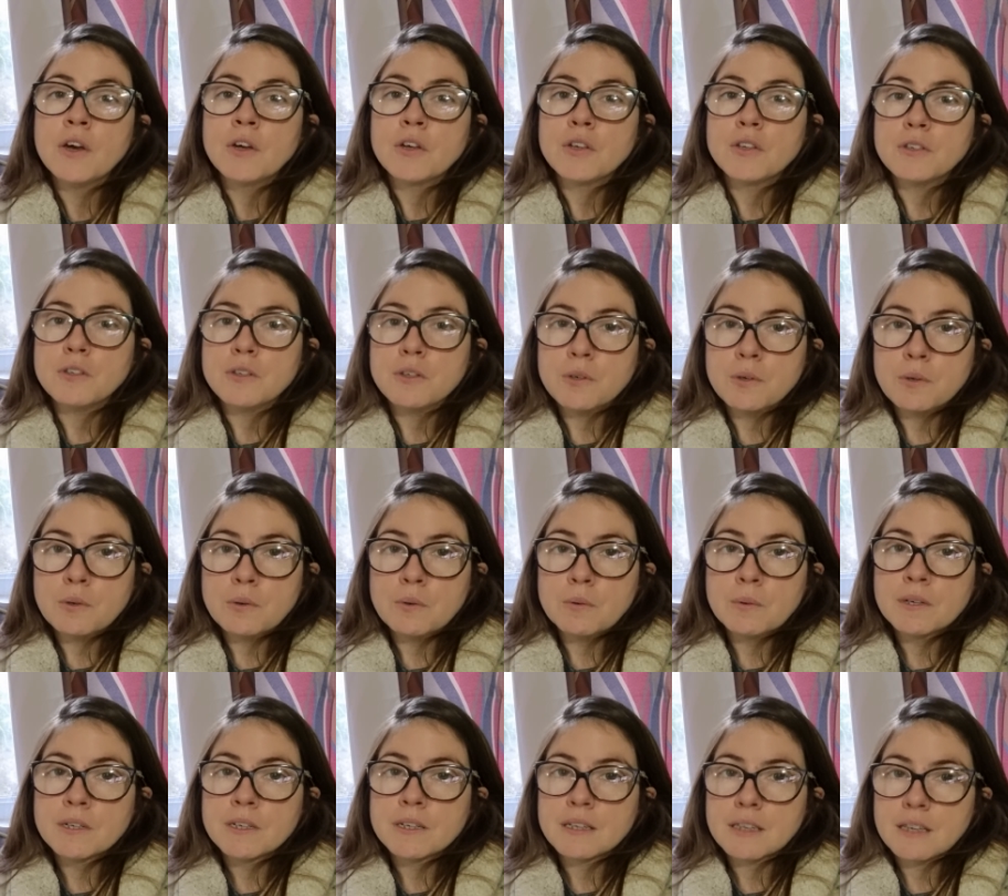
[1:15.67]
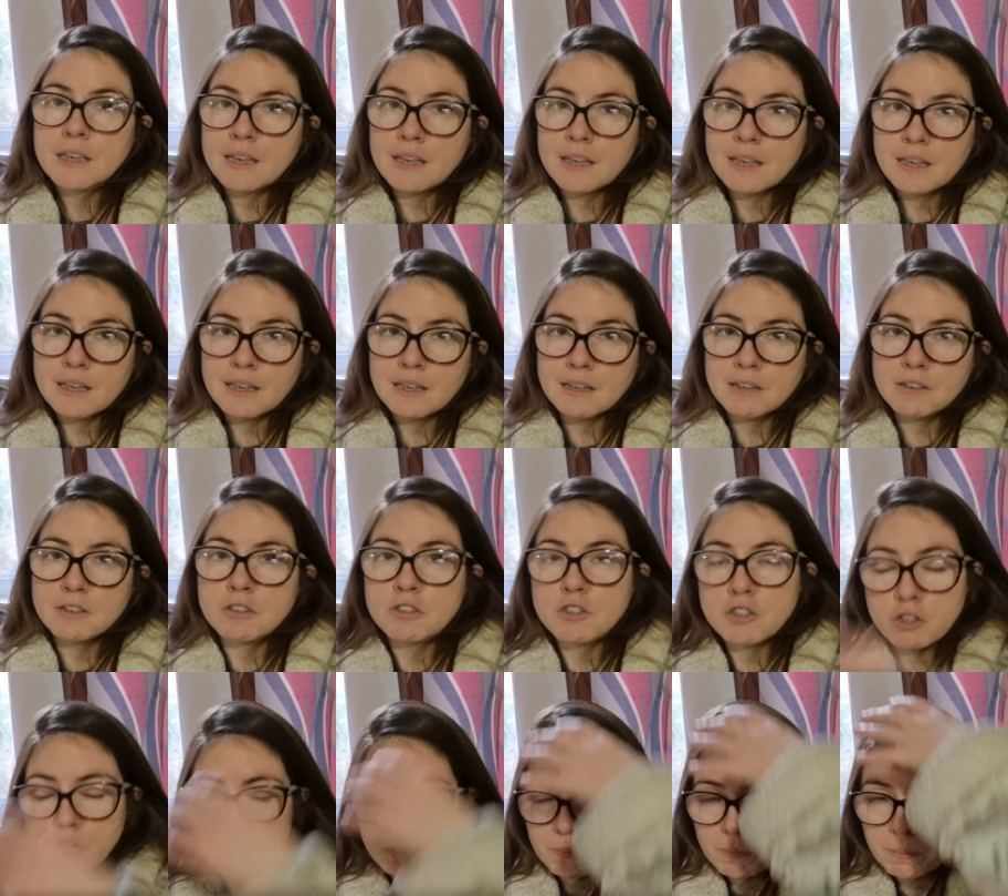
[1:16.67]
You can.
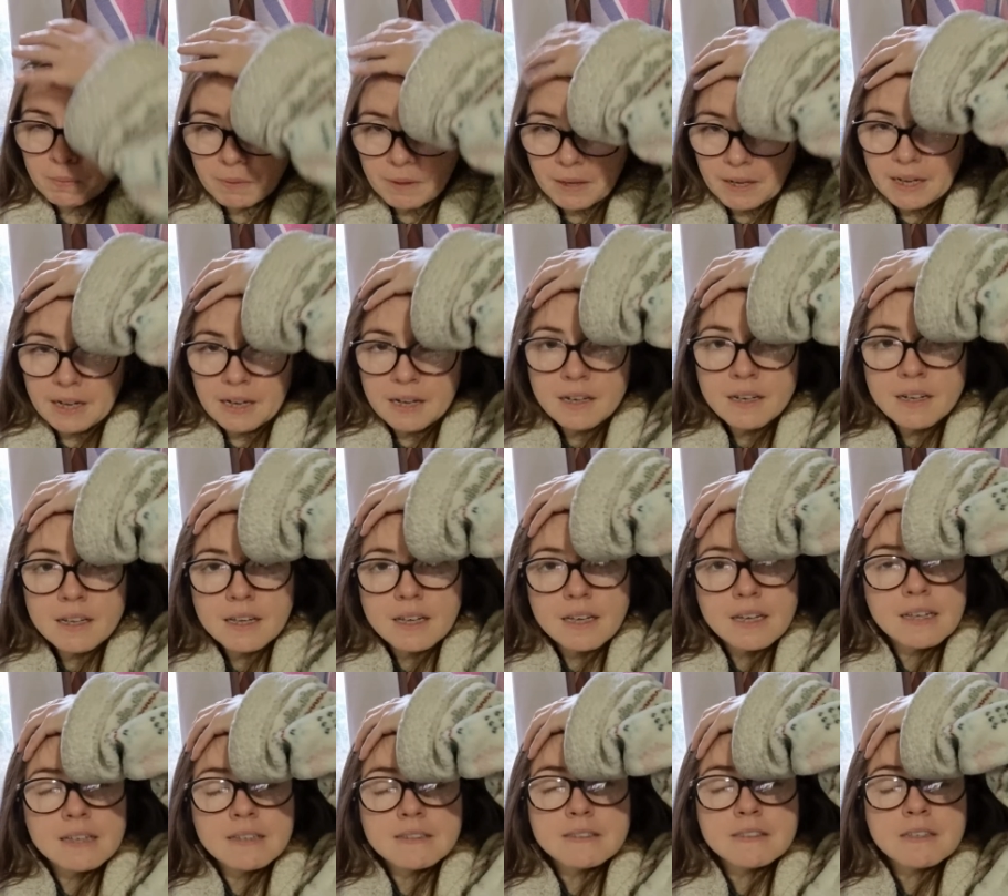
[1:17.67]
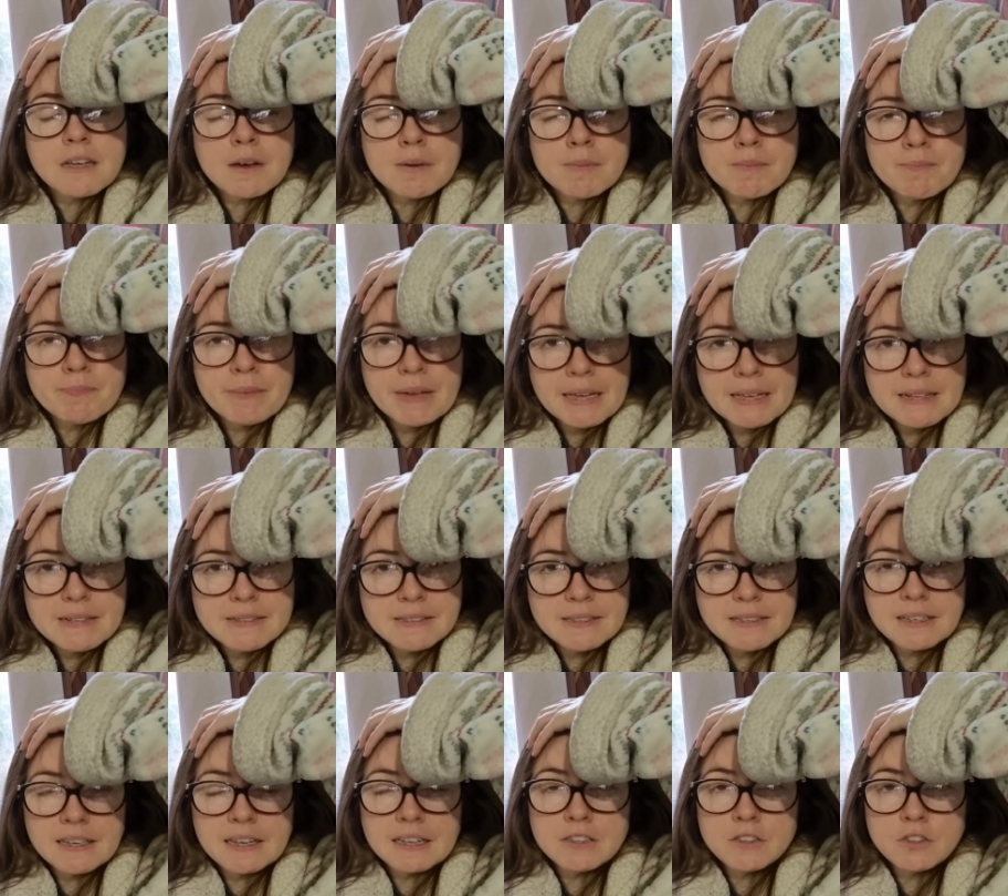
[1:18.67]
Your brain is
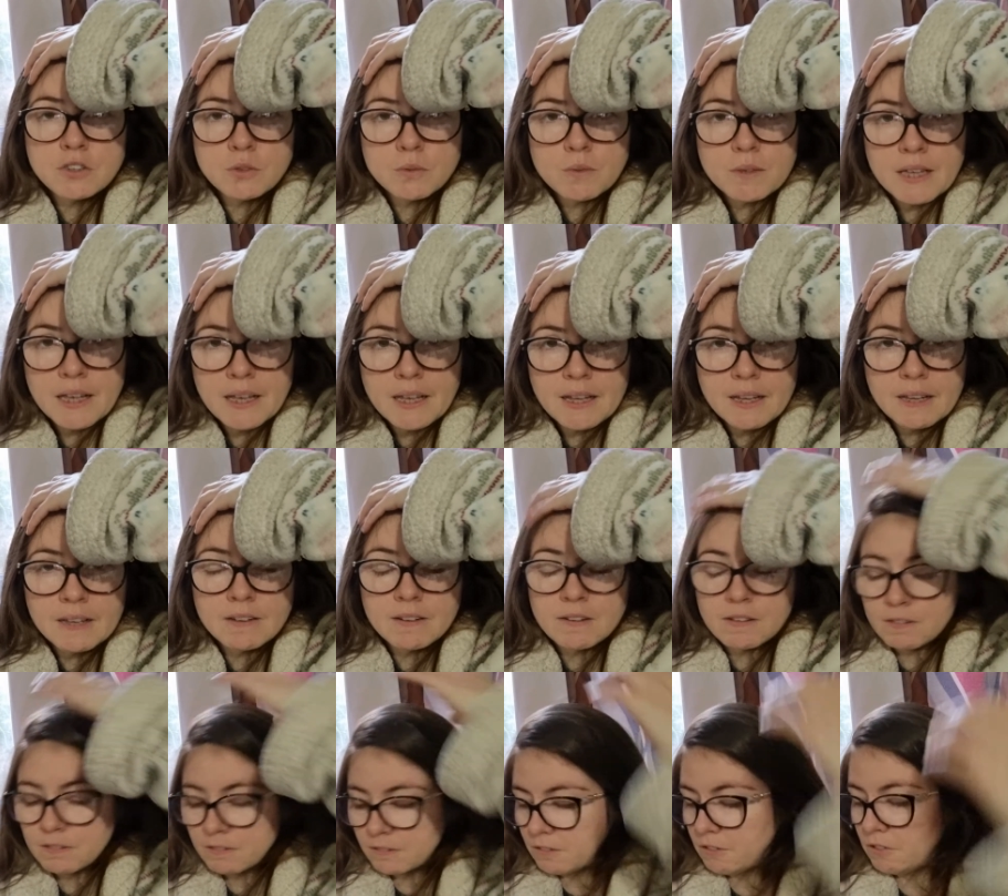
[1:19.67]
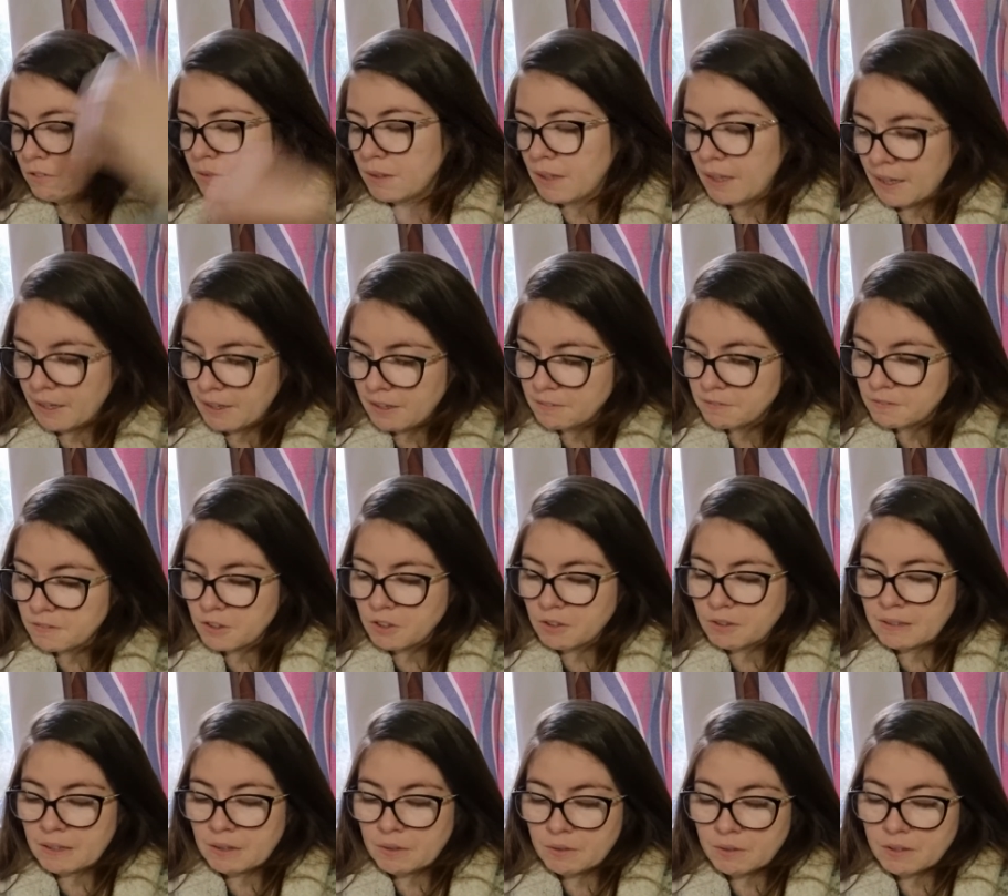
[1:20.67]
amazing and you can. You can
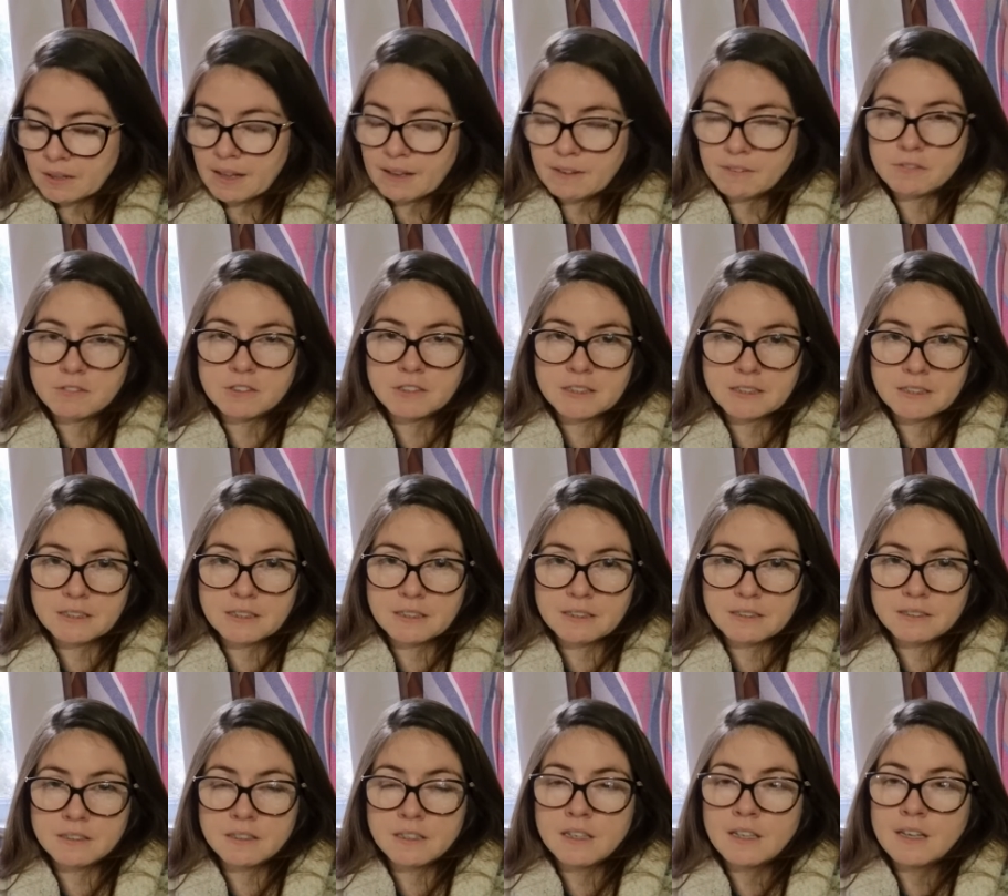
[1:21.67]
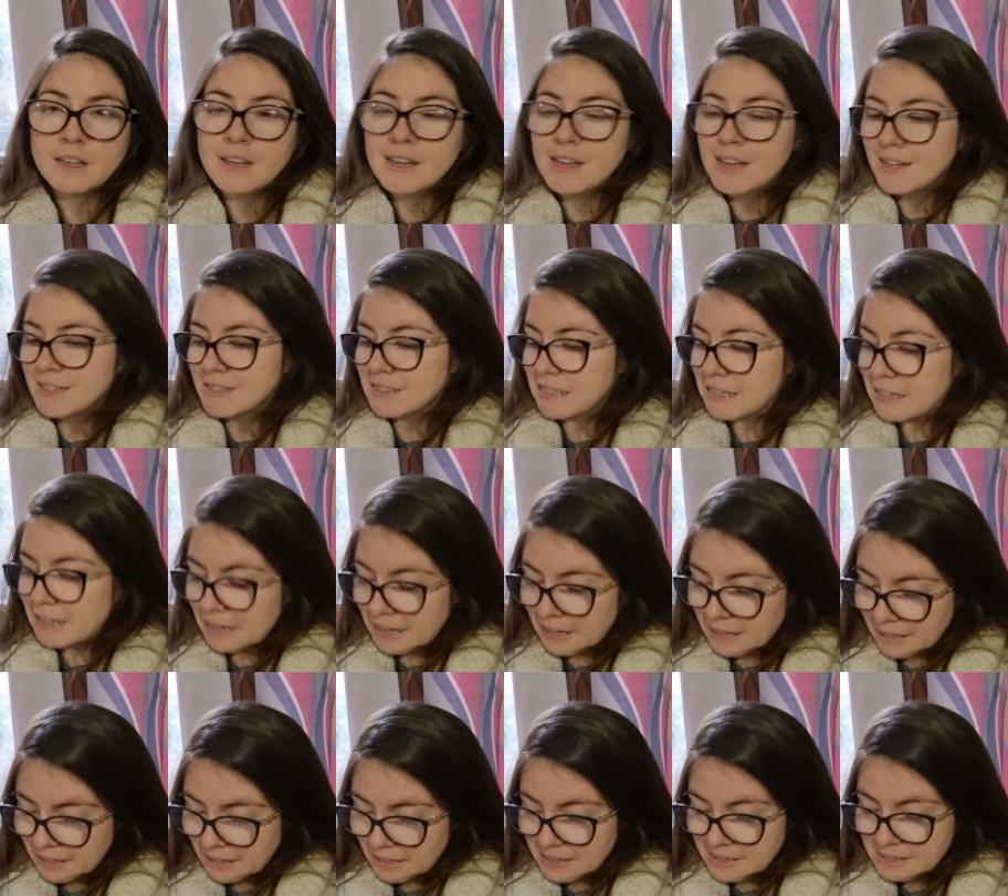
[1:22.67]
figure out everything.
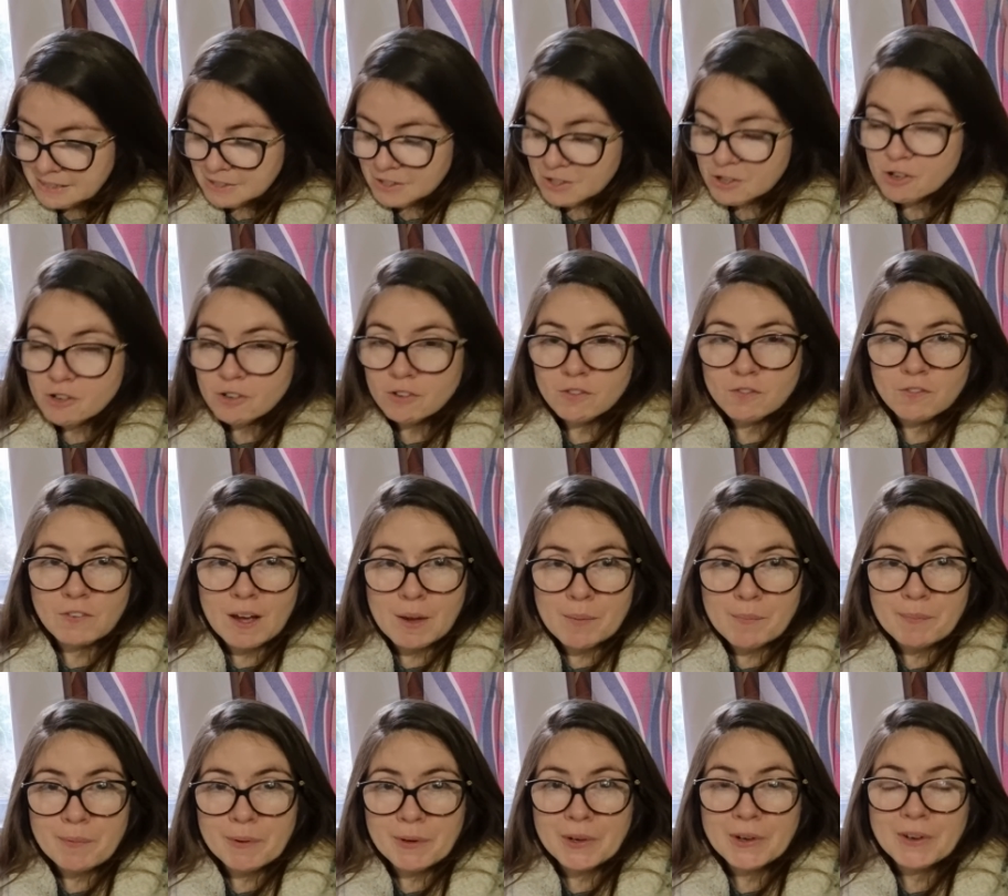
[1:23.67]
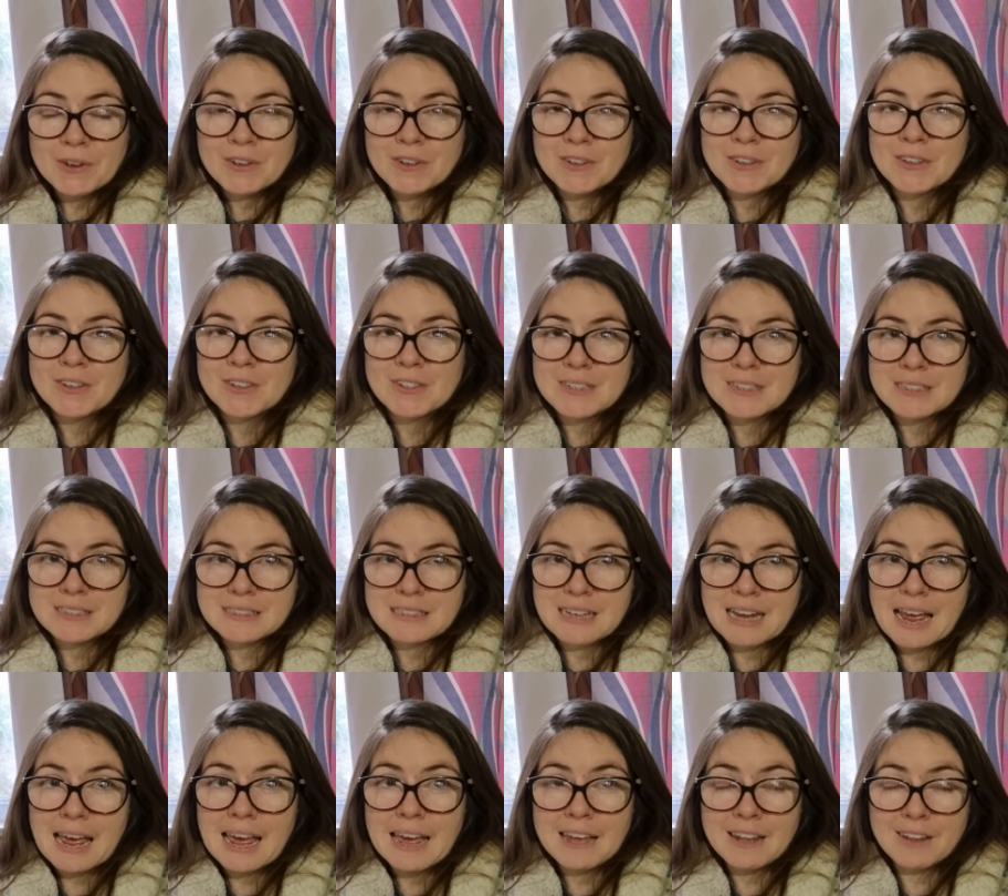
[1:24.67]
Today is November
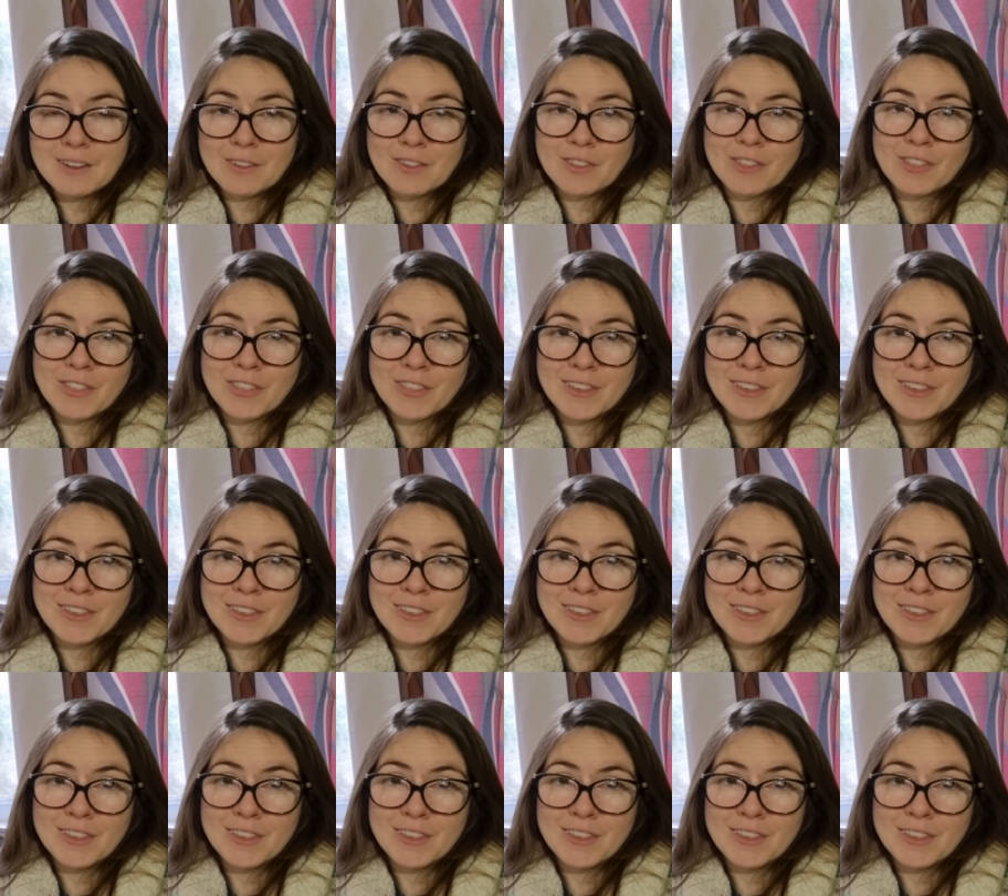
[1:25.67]
10th.